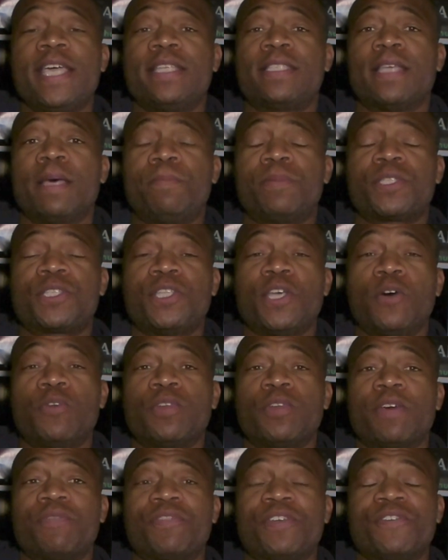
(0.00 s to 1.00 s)
episode
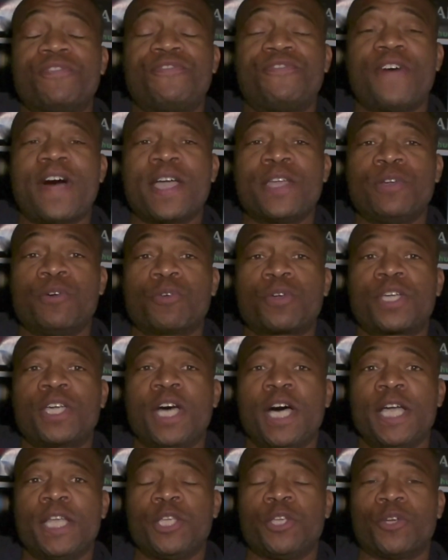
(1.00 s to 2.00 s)
of The Final
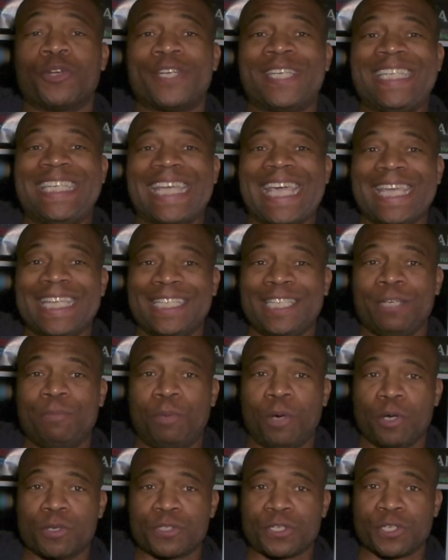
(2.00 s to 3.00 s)
Cut, your daily
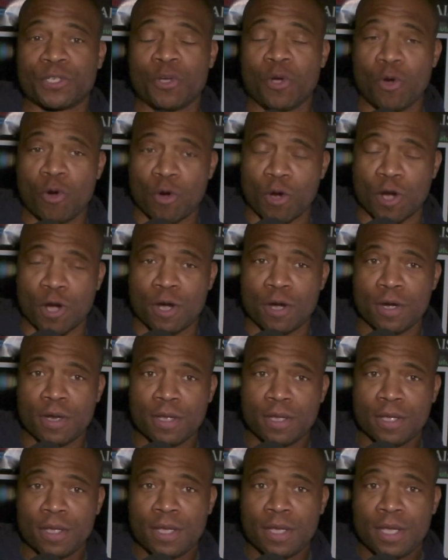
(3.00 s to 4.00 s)
pulse in horror.
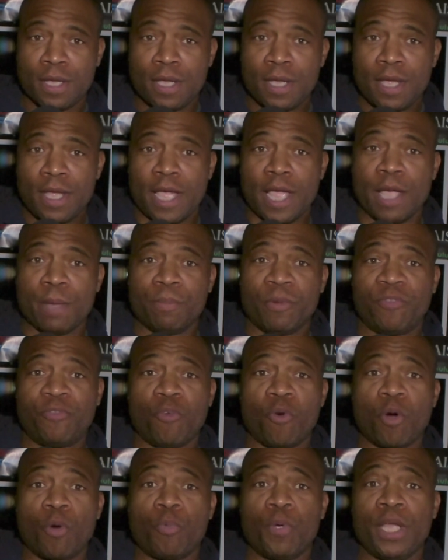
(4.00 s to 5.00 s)
And
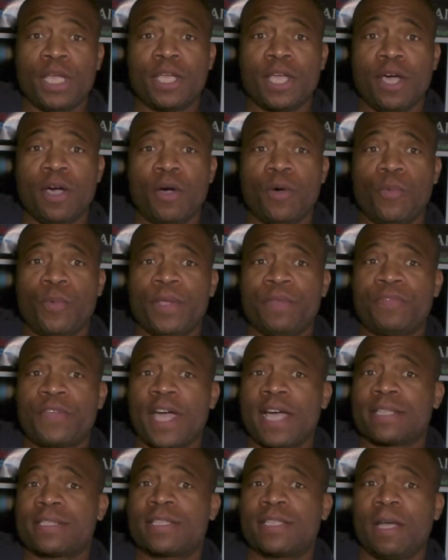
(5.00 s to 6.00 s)
before we go, we've
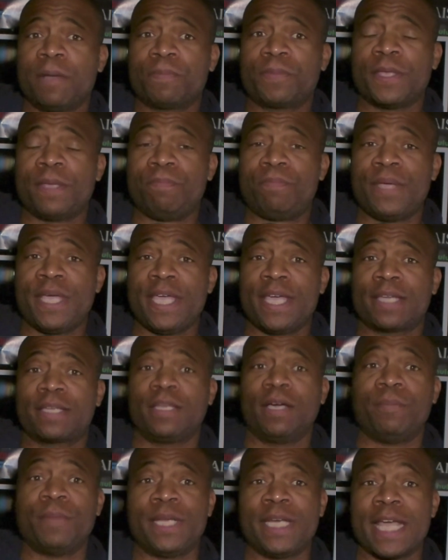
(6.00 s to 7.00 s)
got something big
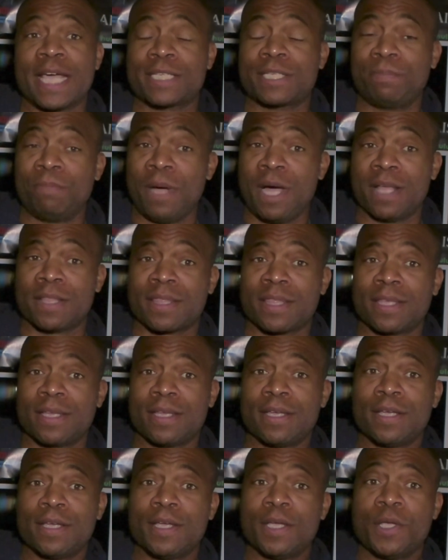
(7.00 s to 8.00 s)
coming next month.
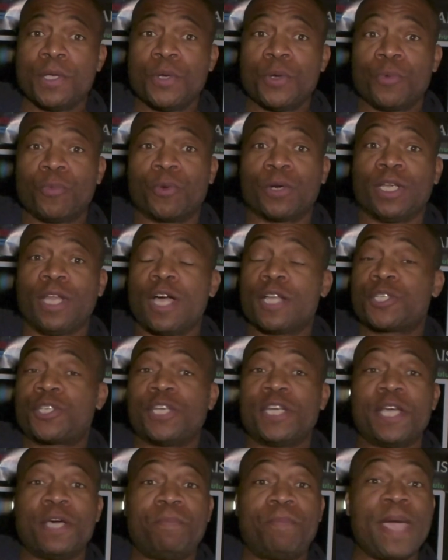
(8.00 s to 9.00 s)
We're launching
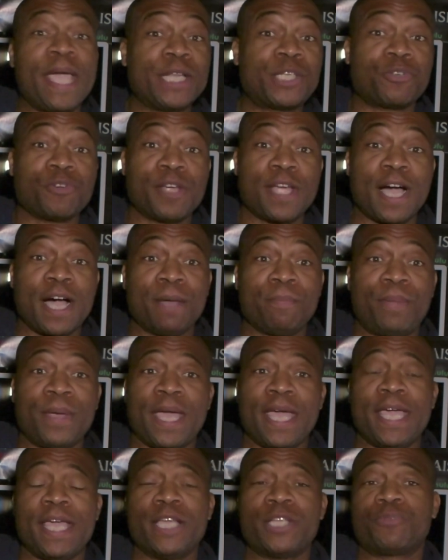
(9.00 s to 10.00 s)
a Patreon
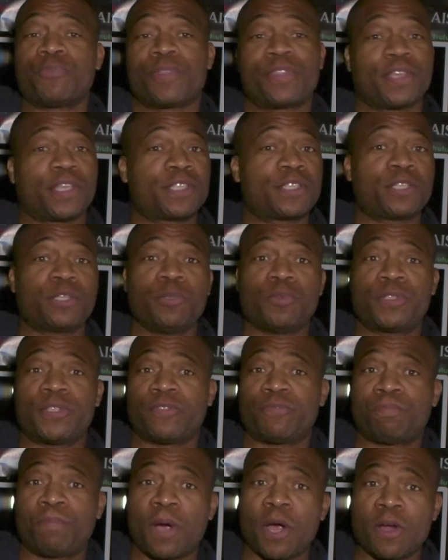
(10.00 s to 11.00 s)
page with exclusive
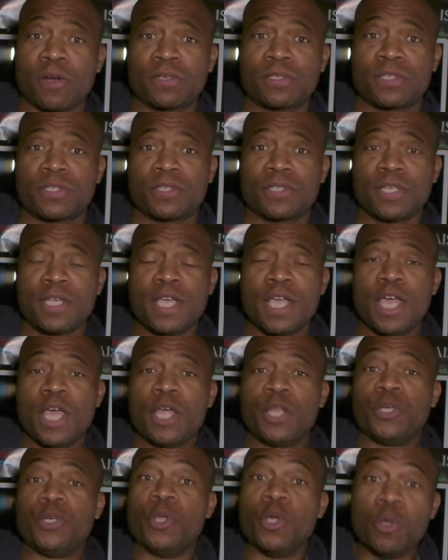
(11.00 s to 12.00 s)
perks,
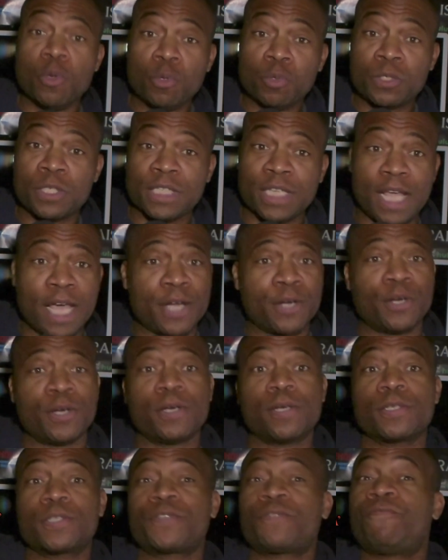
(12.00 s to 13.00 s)

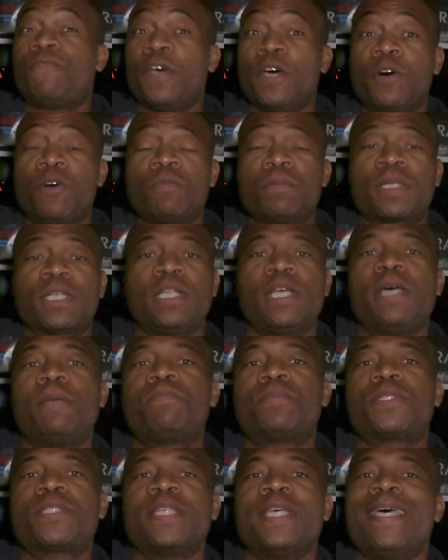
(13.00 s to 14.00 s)
newsletters, film
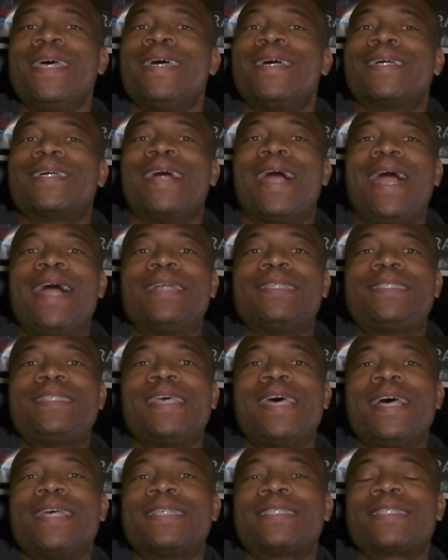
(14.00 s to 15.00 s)
clips,
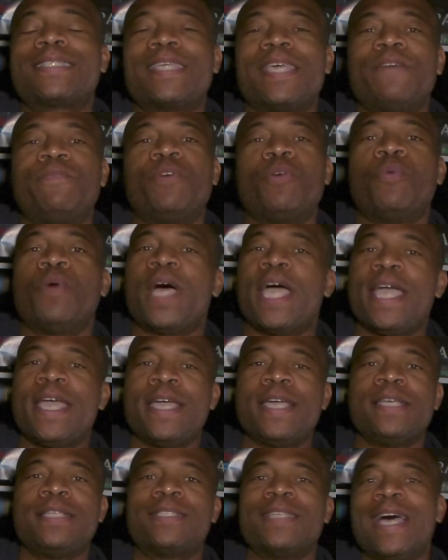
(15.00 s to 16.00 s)
contests,
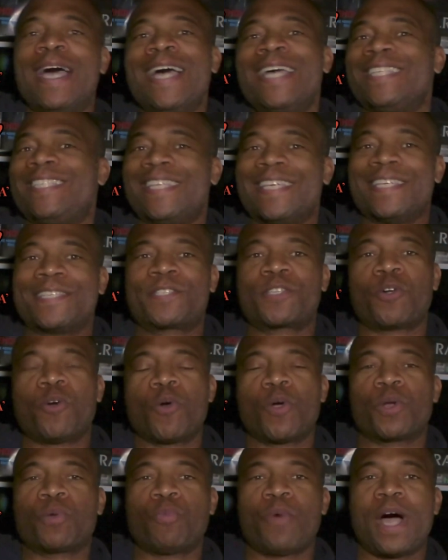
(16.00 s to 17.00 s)
giveaways,
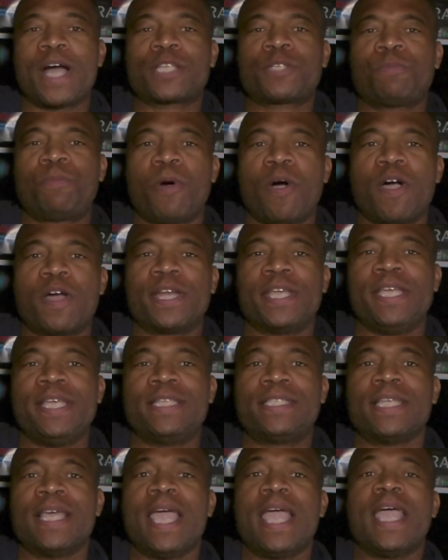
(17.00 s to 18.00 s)
Discord watch parties,
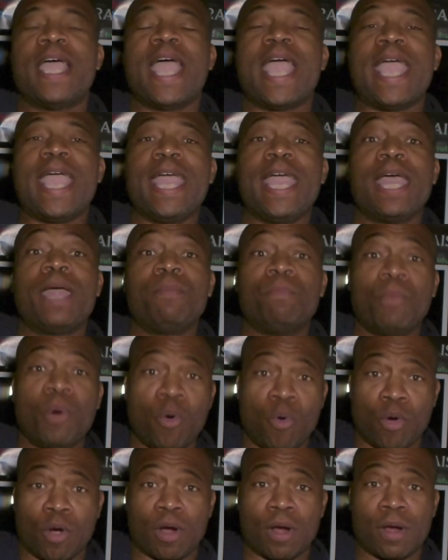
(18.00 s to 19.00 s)
and
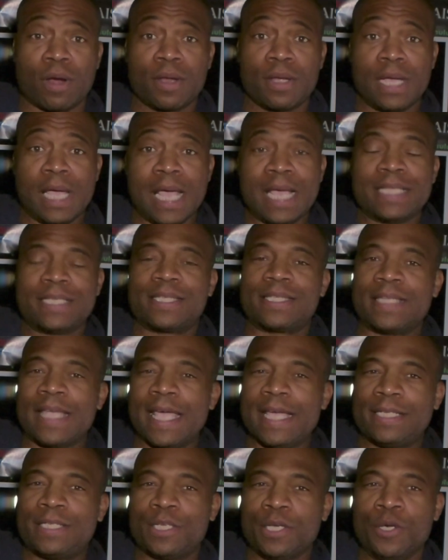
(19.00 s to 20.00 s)
more. Stay
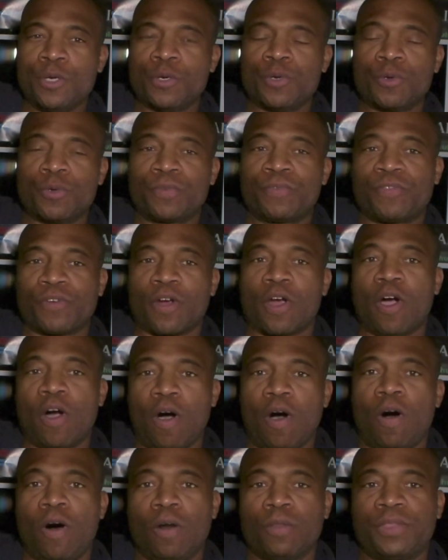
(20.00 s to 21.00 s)
tuned for
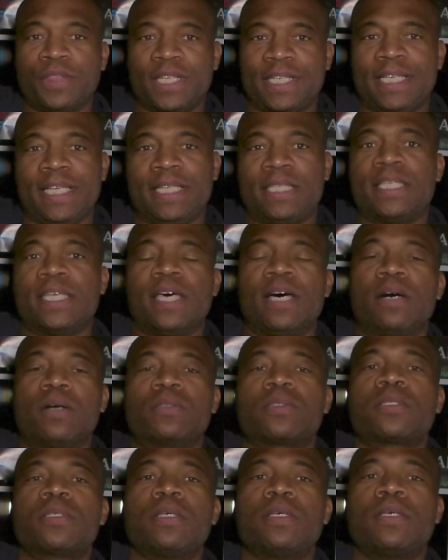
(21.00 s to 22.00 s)
all the
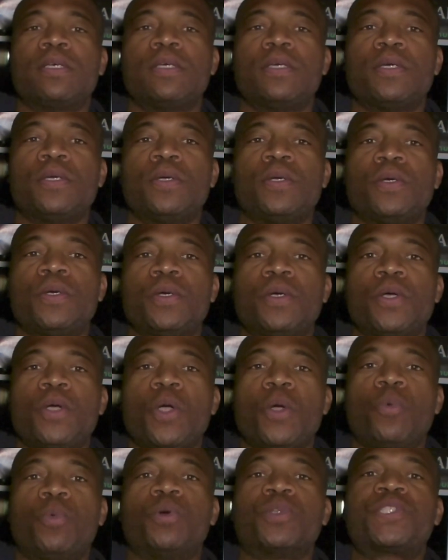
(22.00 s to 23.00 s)
details.
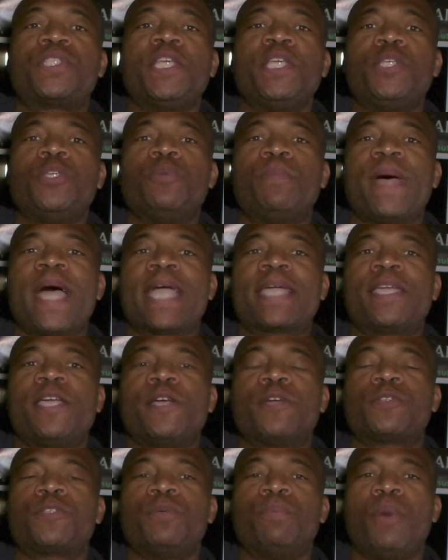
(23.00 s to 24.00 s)
We'll see you back here
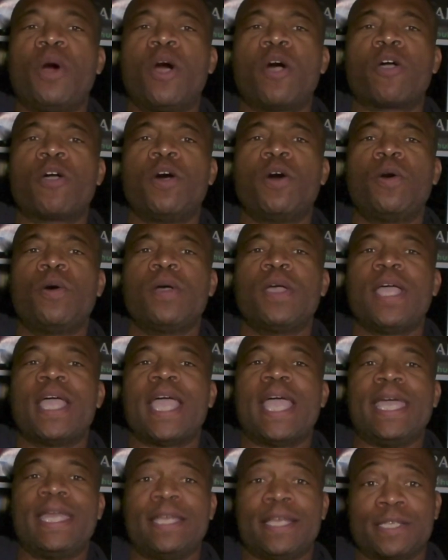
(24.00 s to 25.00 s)
tomorrow,
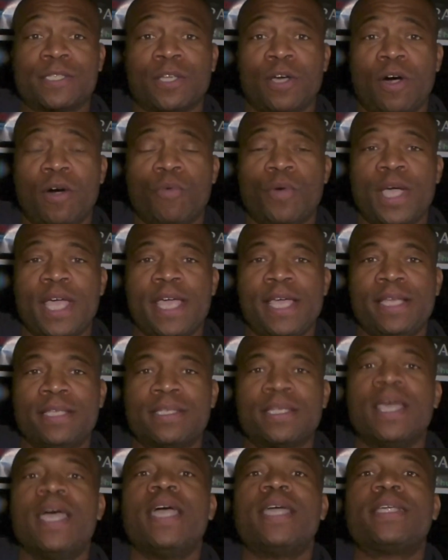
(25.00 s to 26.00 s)
and as always,
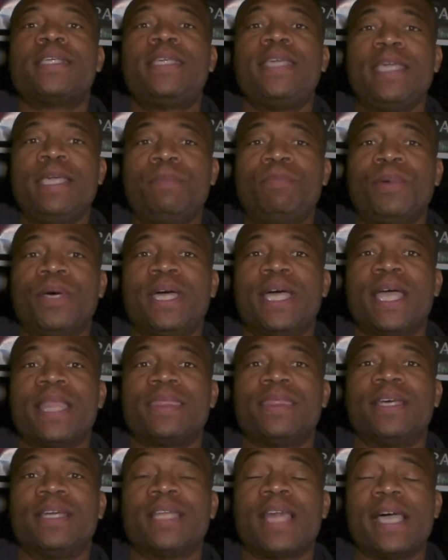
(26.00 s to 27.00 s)
keep
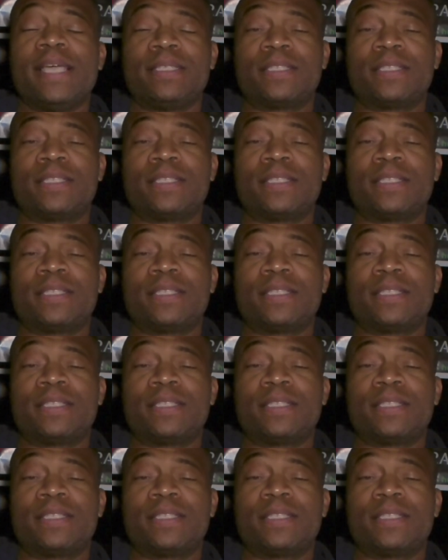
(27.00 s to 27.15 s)
the lights